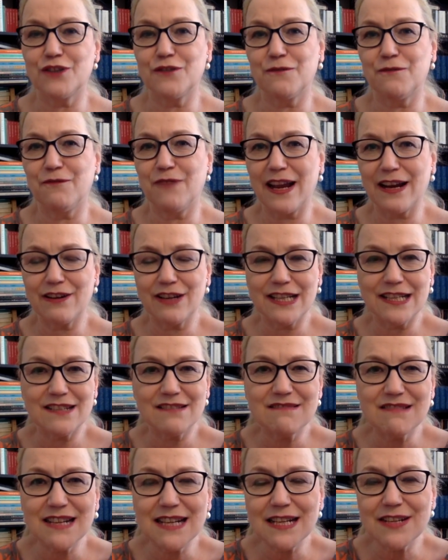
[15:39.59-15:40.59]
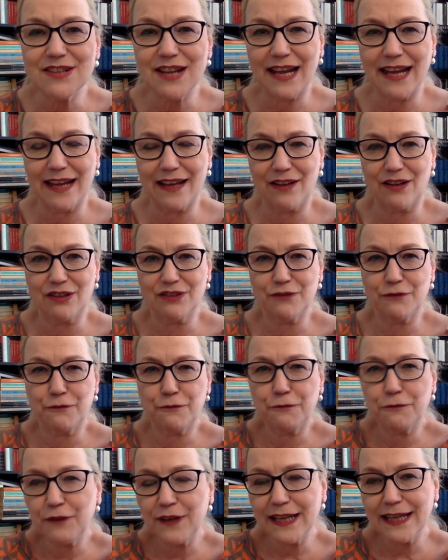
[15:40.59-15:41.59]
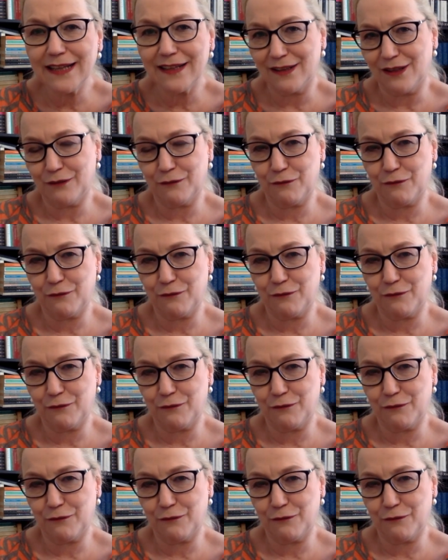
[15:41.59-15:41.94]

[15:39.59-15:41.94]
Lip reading: very detailed feel